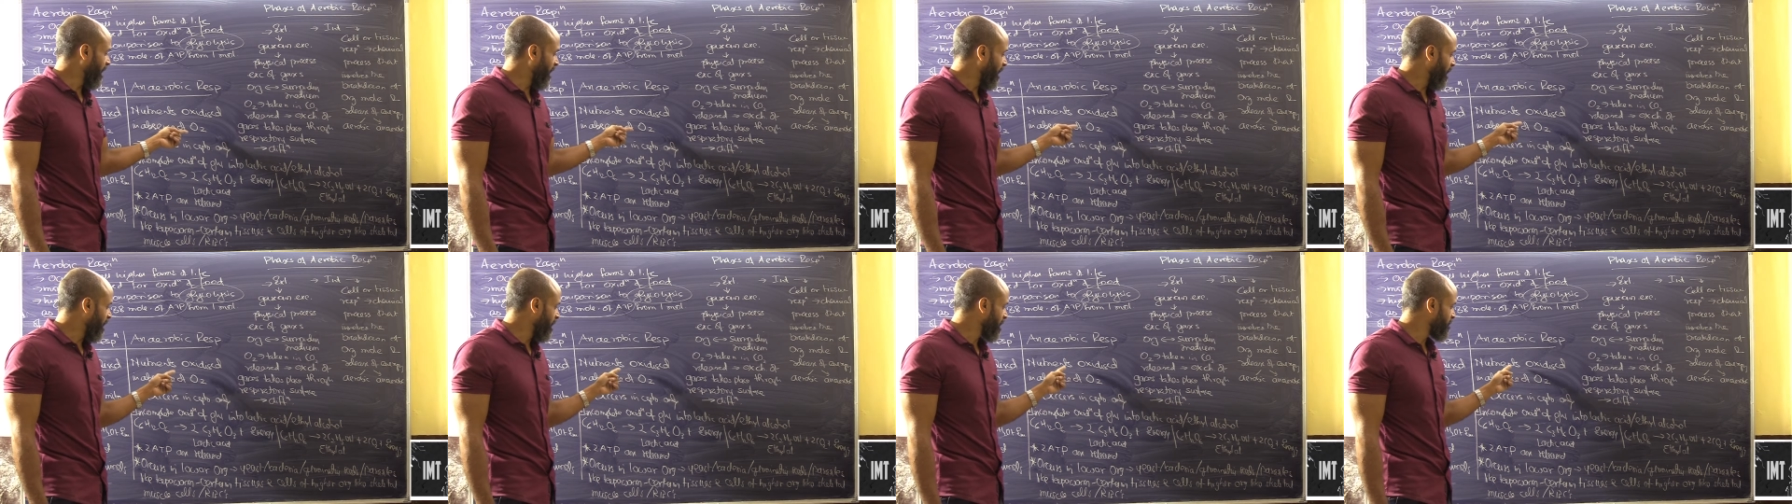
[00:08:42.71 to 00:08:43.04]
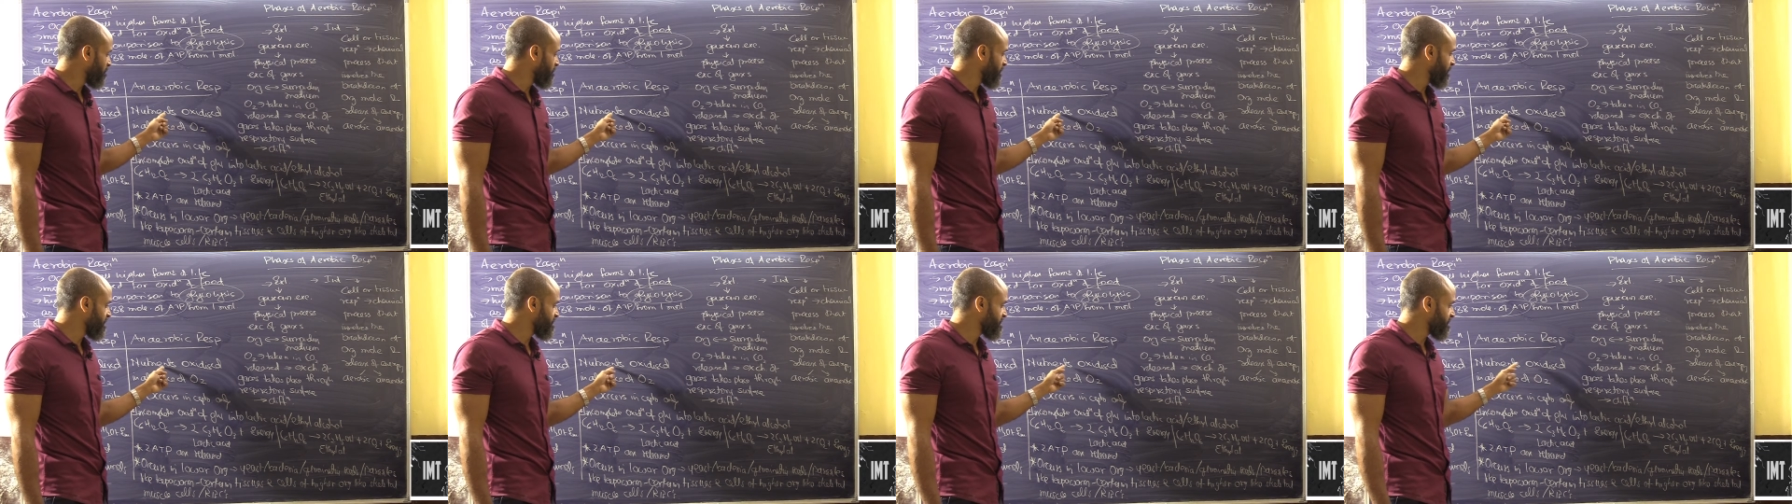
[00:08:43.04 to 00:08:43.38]
are
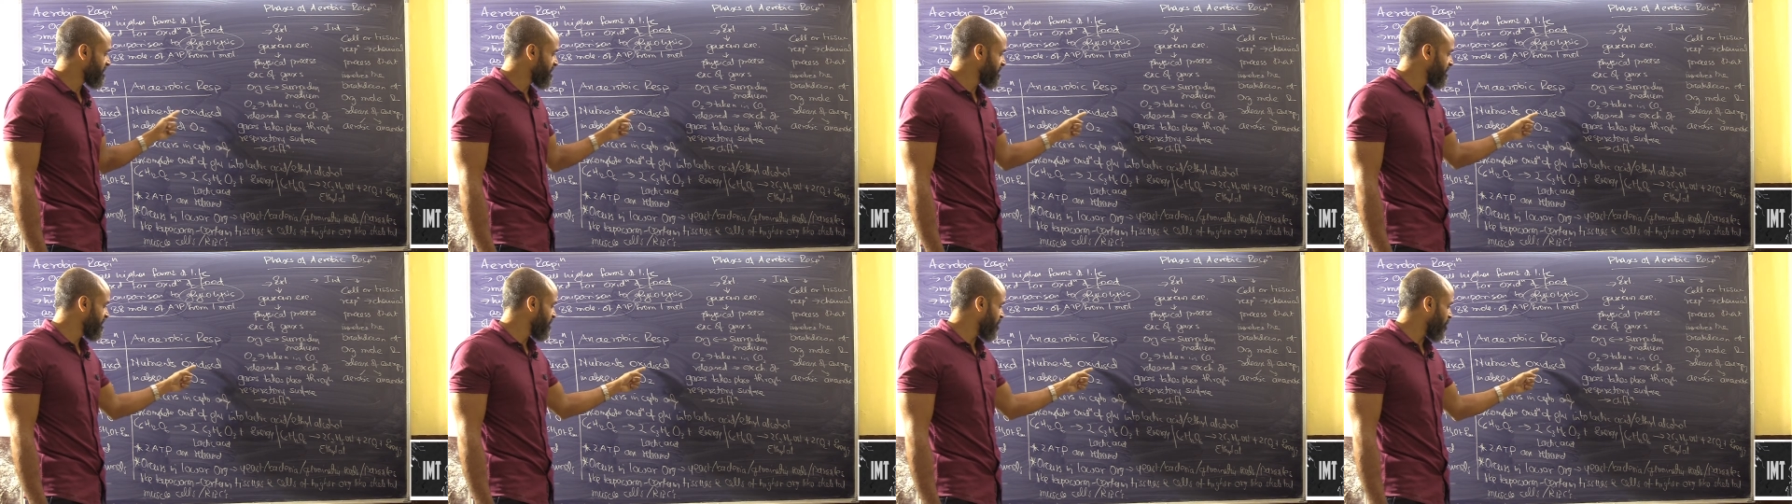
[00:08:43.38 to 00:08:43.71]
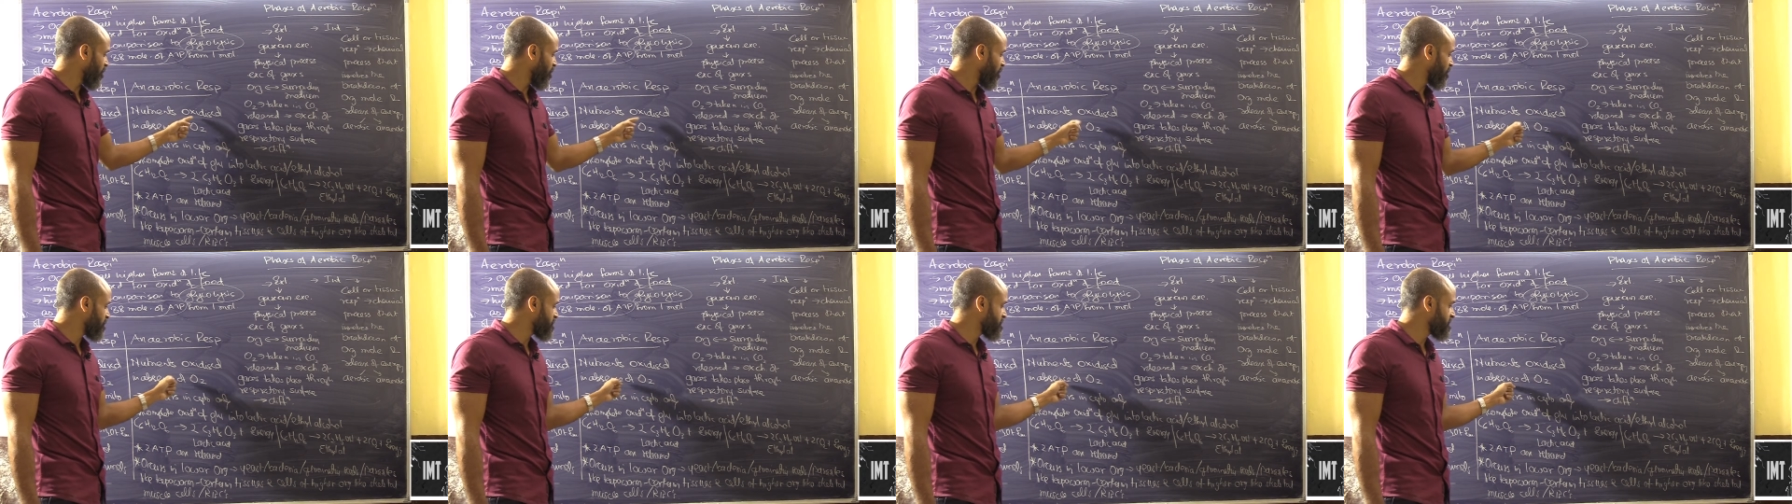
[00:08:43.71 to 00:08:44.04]
basically
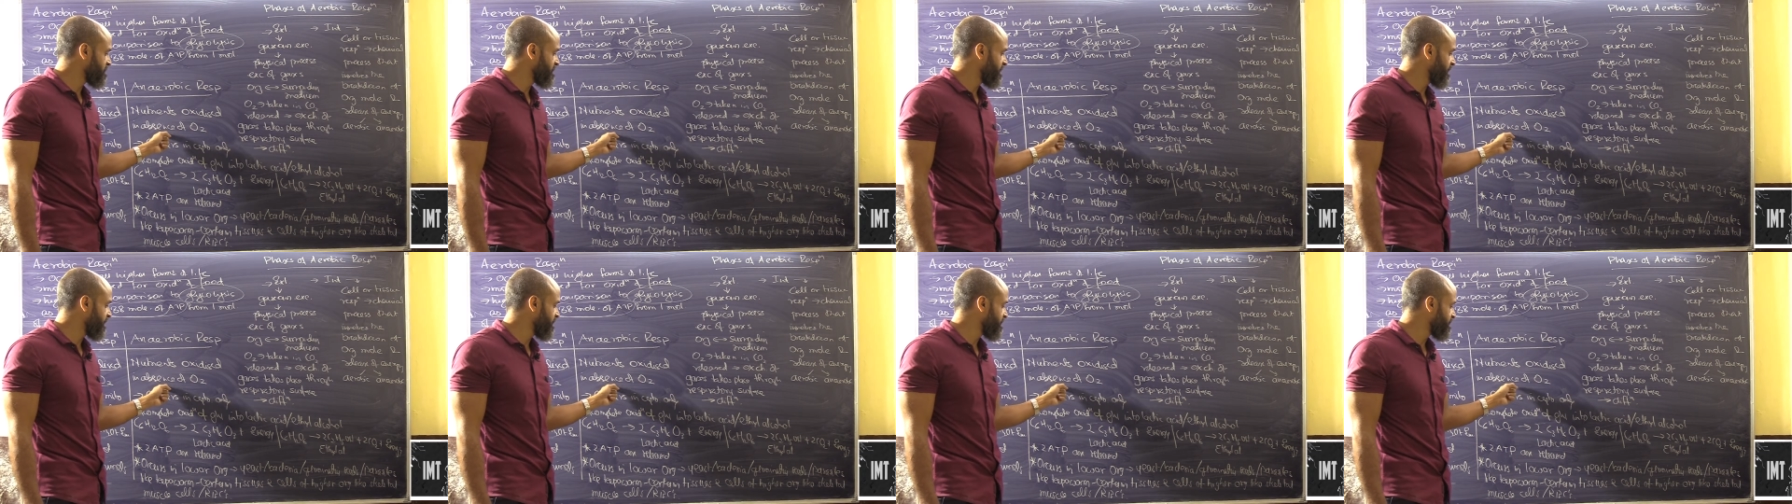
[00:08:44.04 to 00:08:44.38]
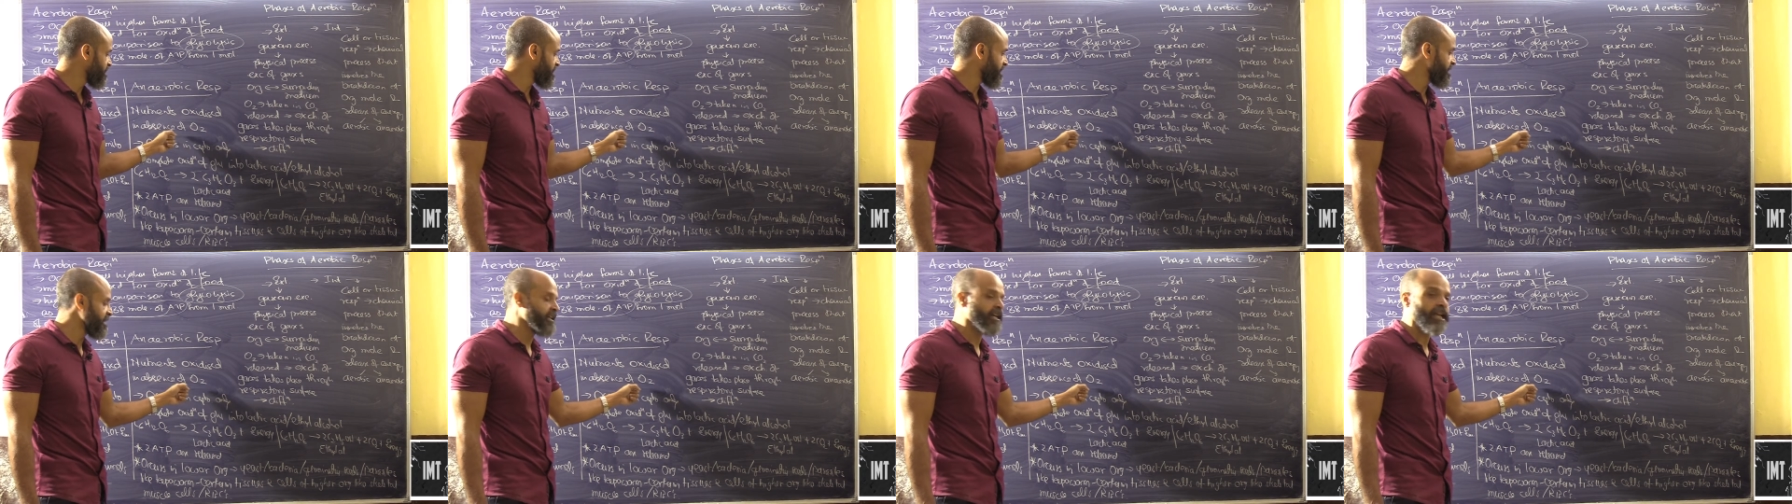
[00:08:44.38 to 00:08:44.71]
oxidized
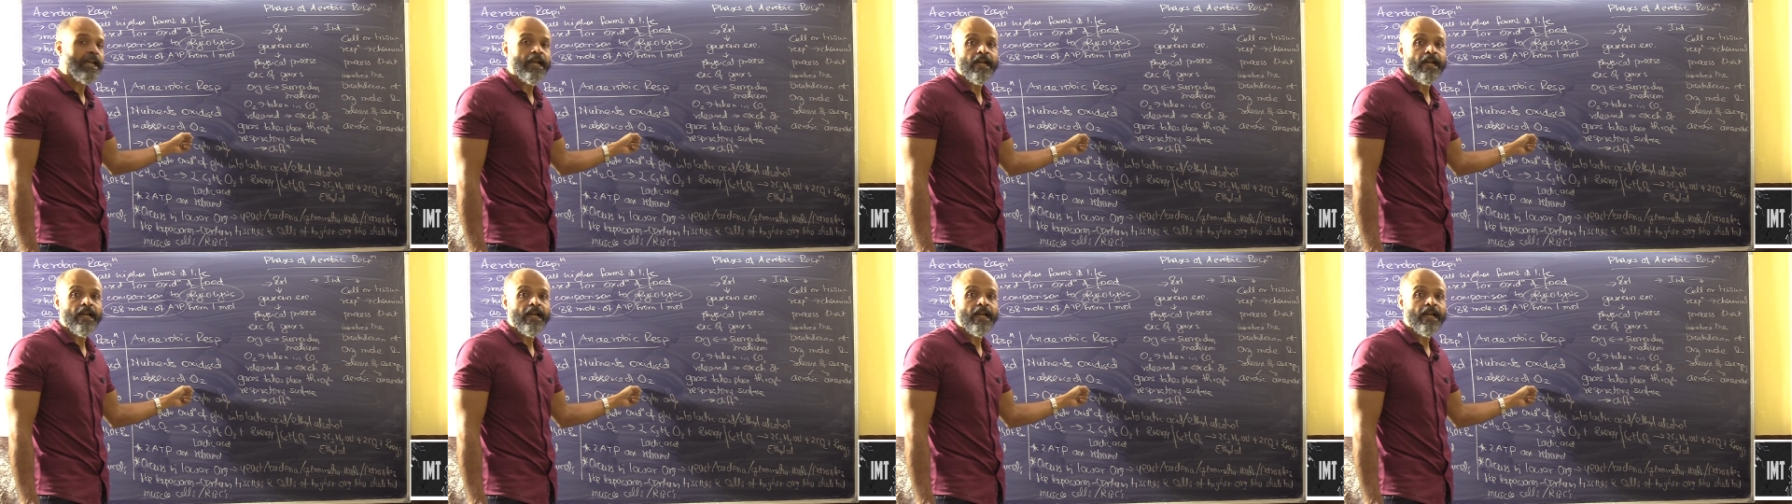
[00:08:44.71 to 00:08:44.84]
in